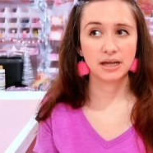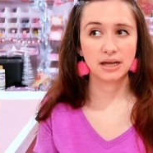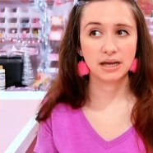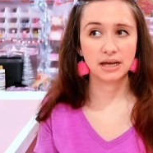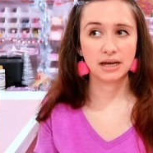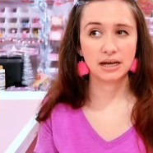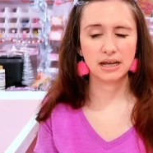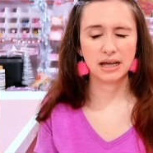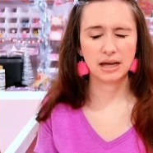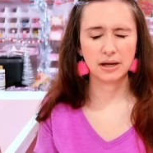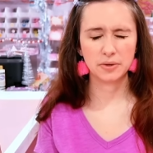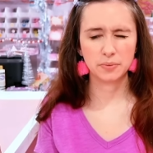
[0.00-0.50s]

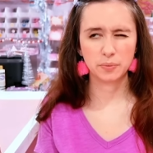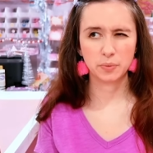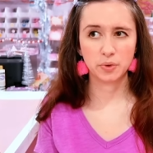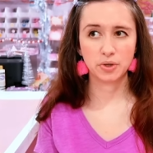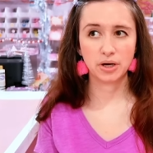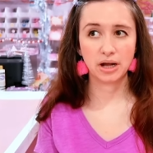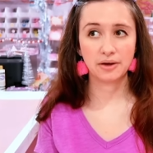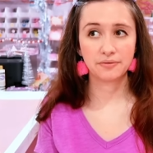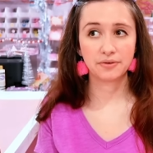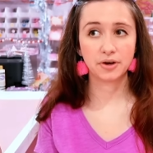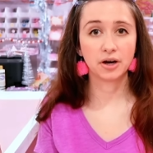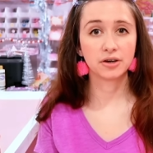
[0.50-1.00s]
and I would
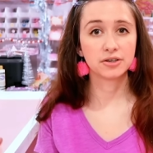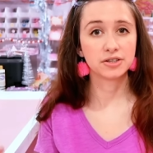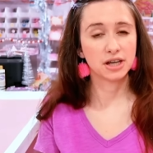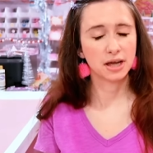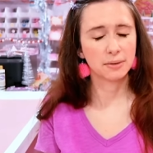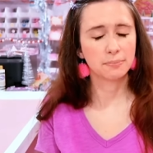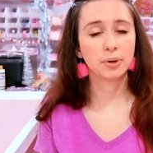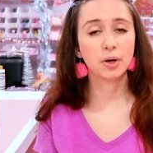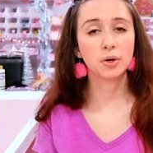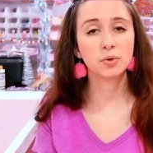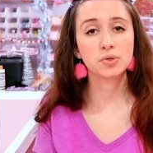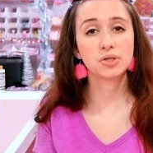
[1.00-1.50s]
have a hard
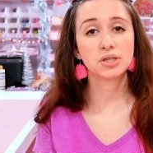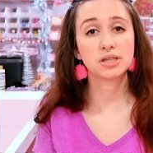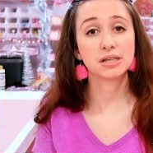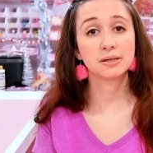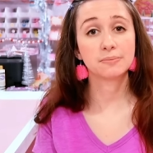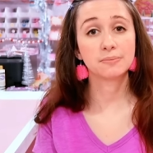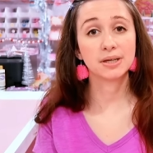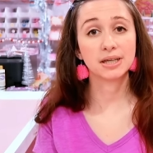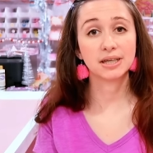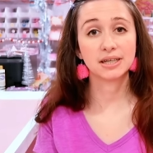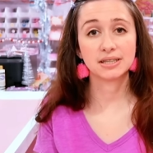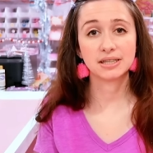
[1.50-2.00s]
time
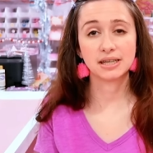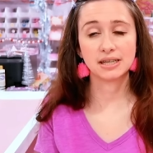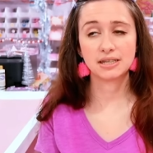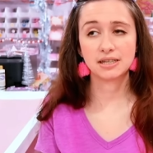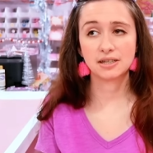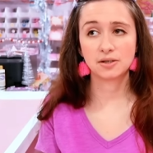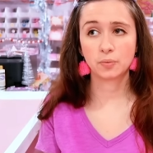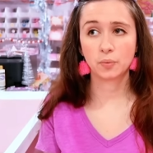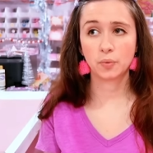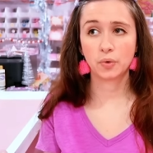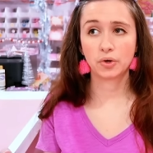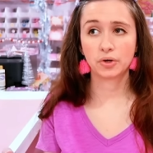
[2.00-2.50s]
posting because I
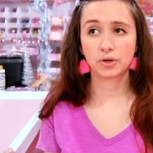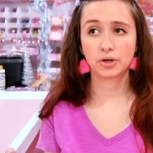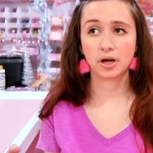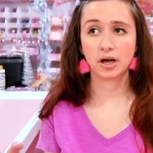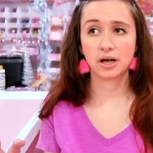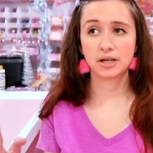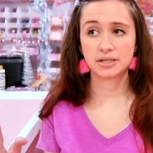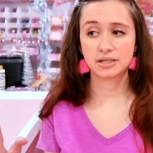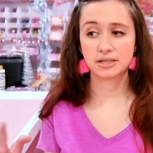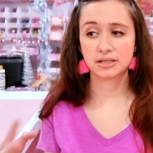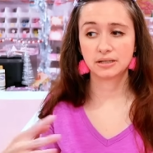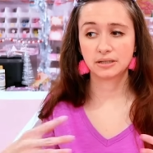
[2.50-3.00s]
didn't want to
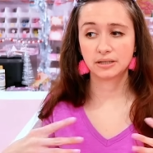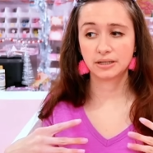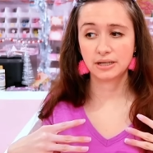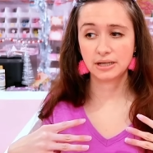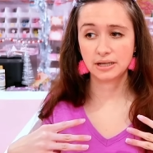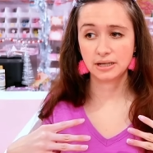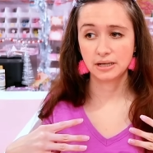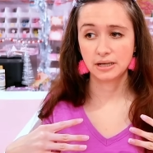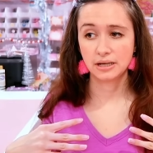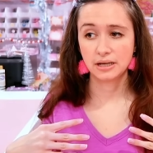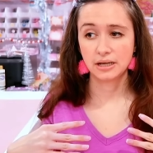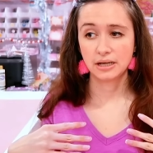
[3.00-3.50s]

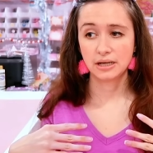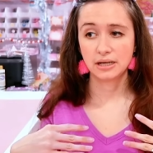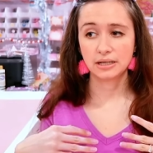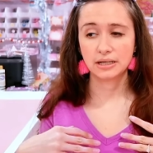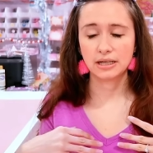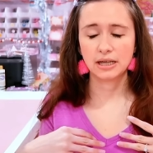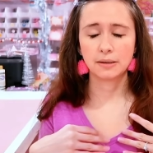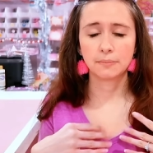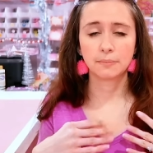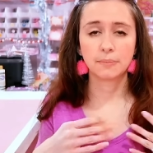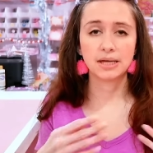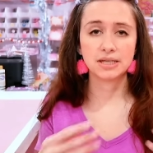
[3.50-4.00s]
constantly
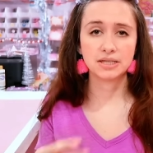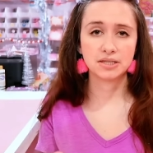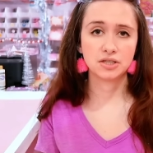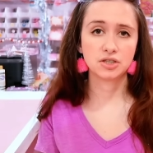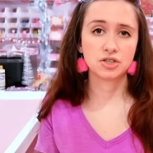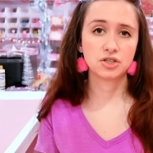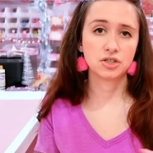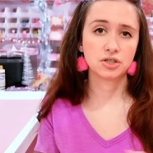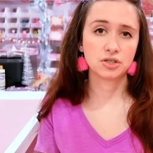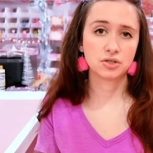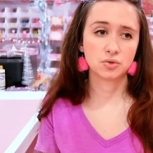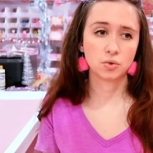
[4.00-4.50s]
get
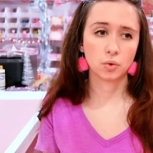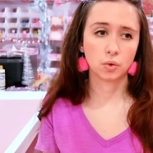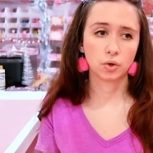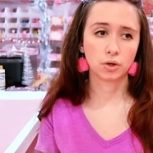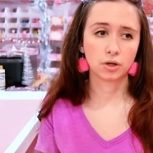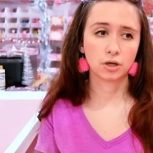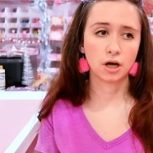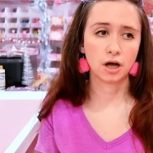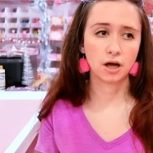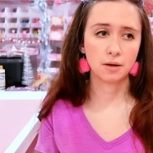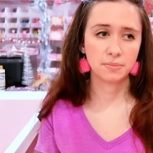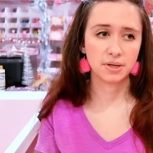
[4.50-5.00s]
messages or
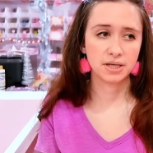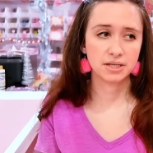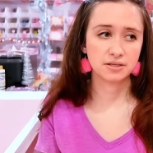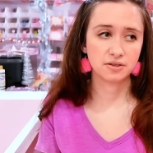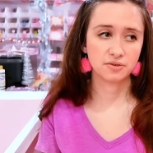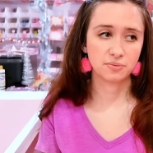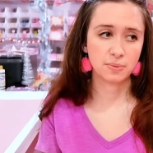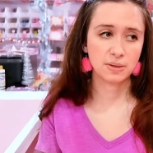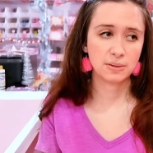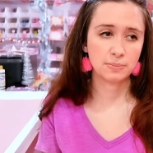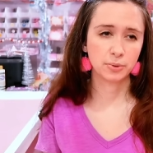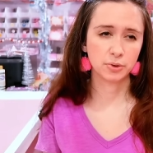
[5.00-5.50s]
comments
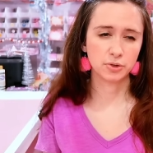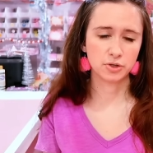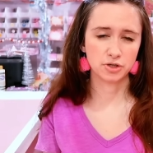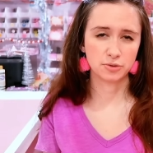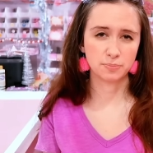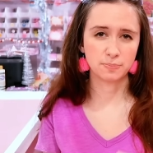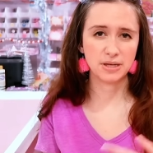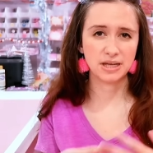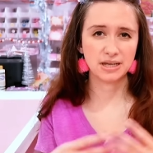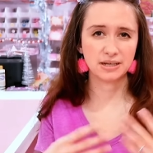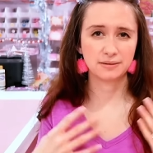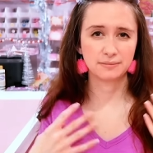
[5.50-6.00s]
of people
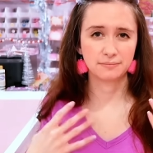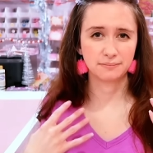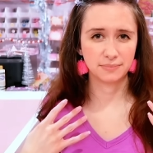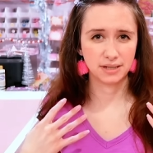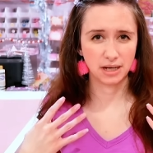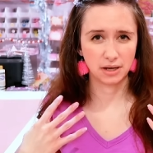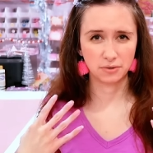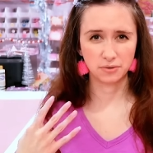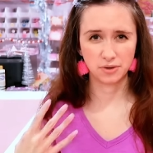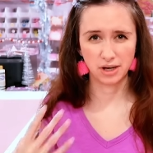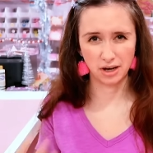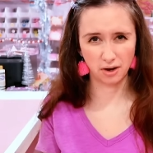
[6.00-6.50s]
just being
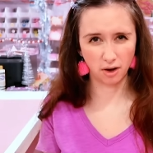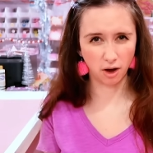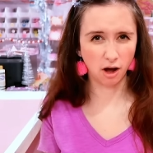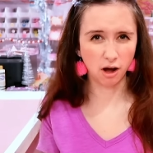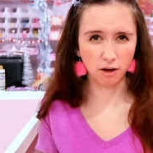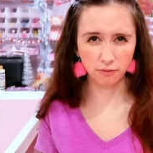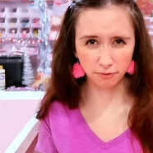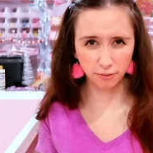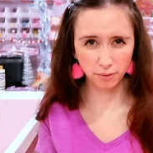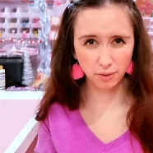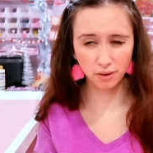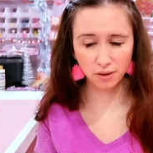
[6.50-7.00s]
downright
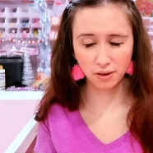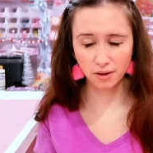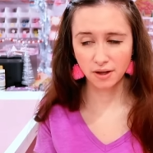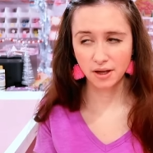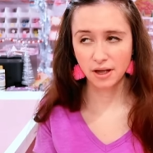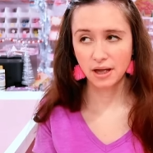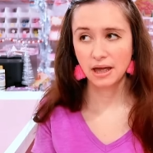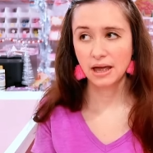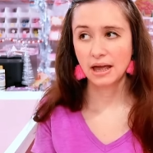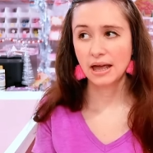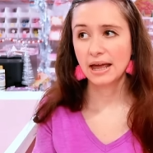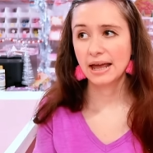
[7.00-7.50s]
awful
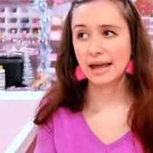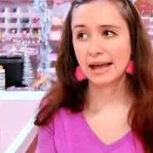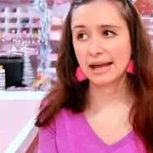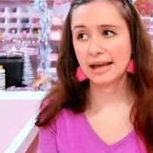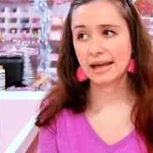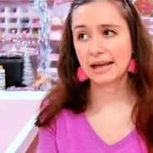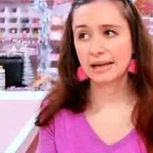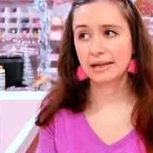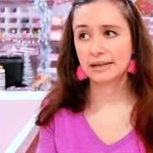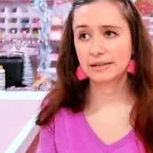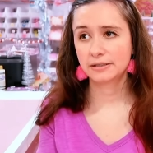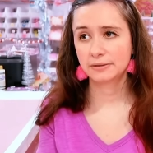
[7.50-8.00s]

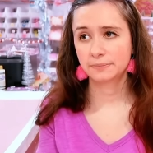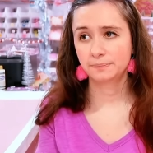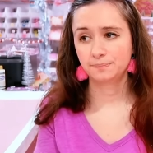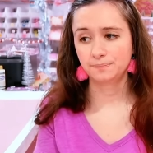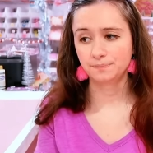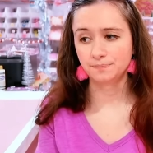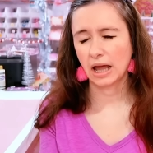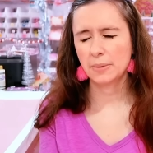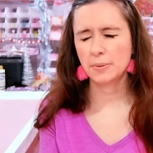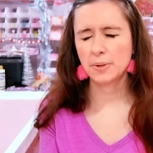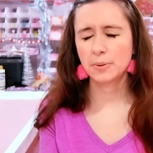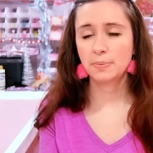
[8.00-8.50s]
and
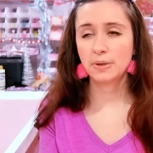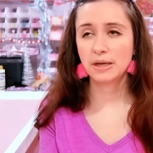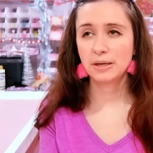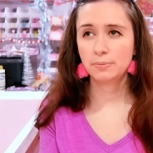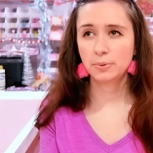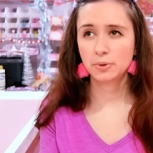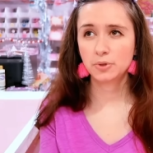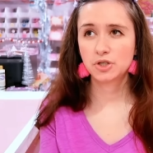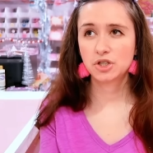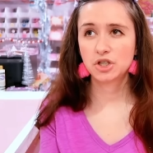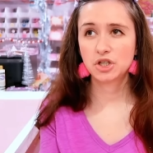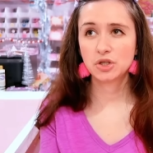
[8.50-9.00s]
I mean
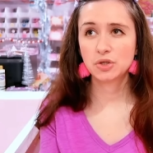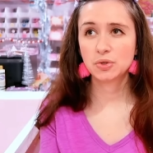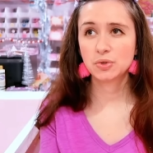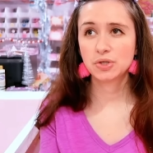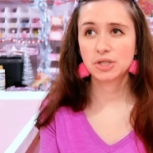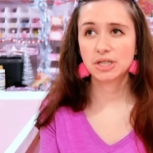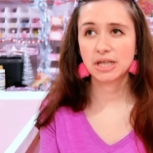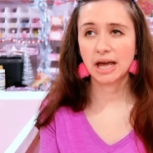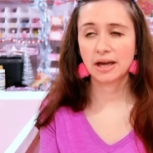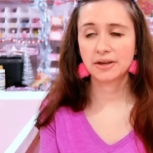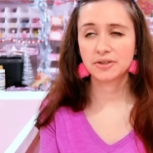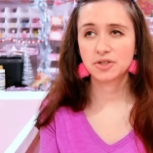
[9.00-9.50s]
people
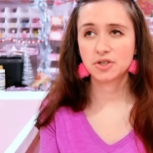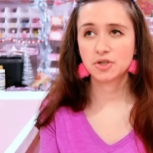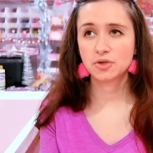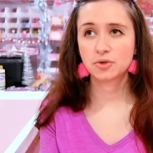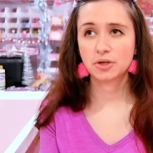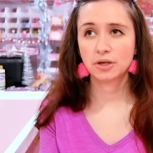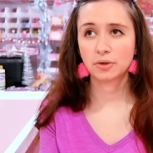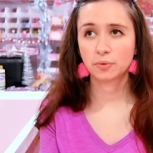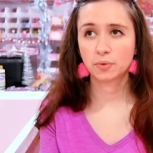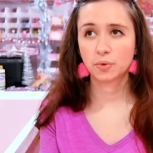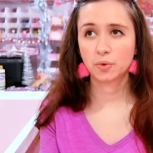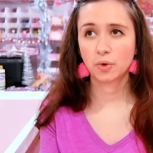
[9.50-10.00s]
choose as you
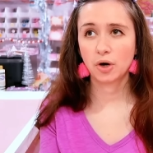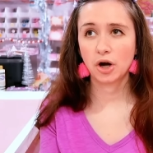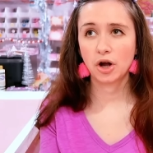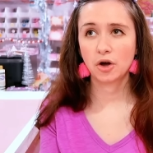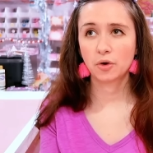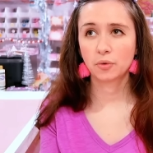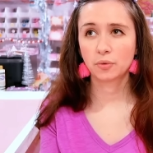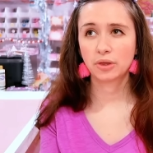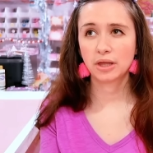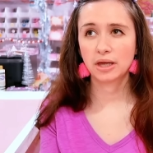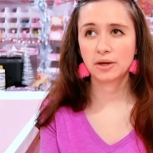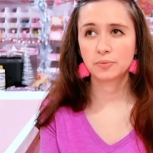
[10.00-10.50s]
get
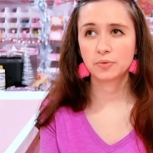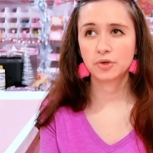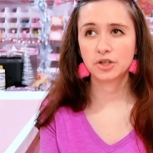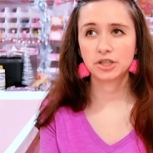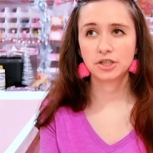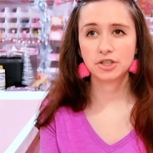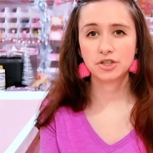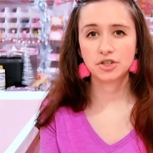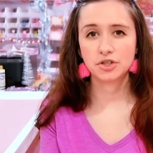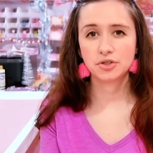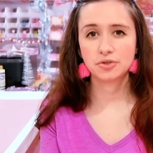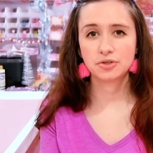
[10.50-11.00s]
grow they
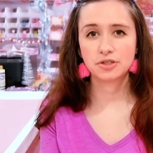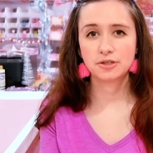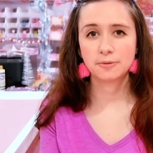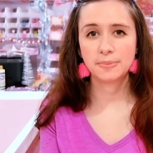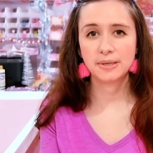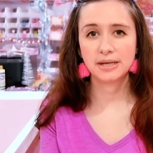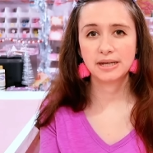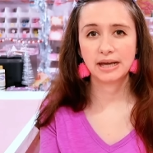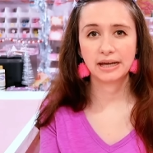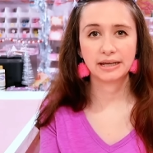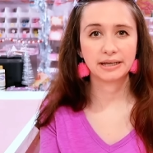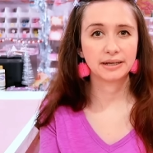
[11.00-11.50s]
really choose to
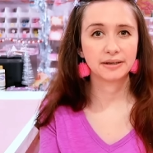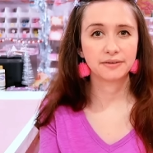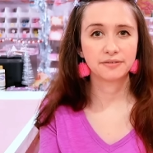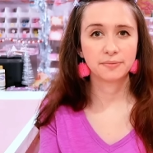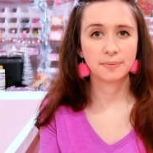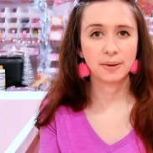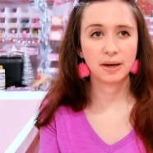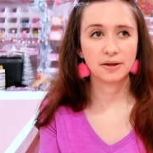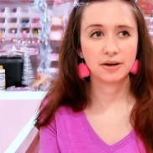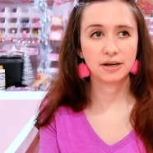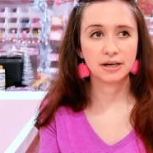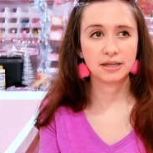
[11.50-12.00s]
be negative
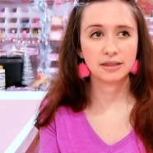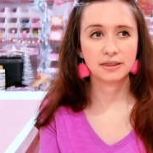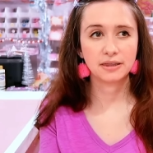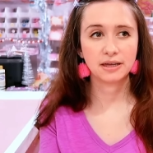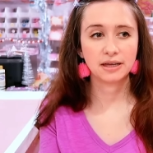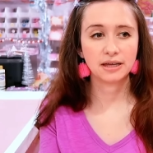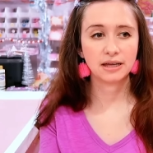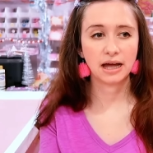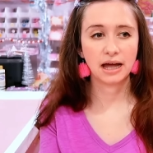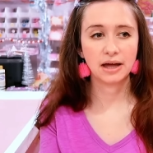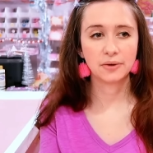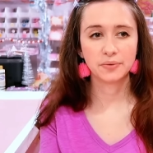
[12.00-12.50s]
about
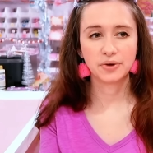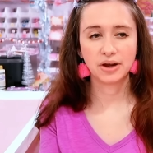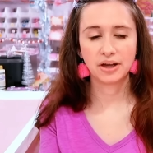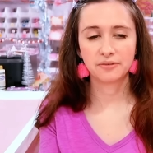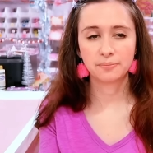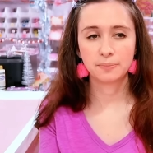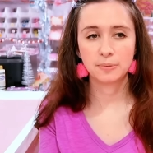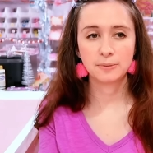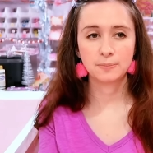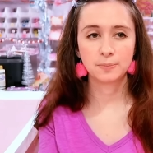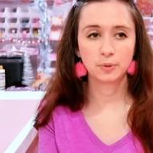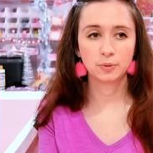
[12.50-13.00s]
anything I would
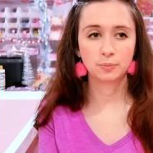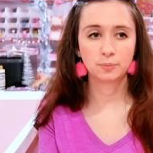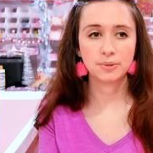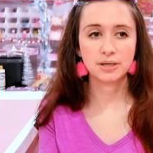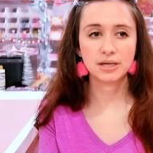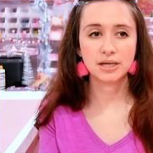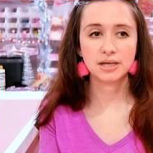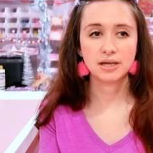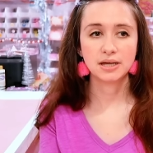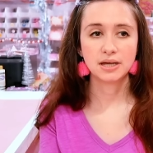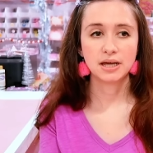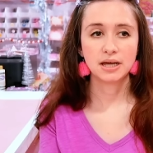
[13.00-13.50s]
have people
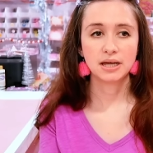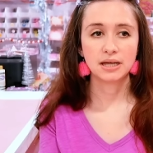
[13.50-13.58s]
be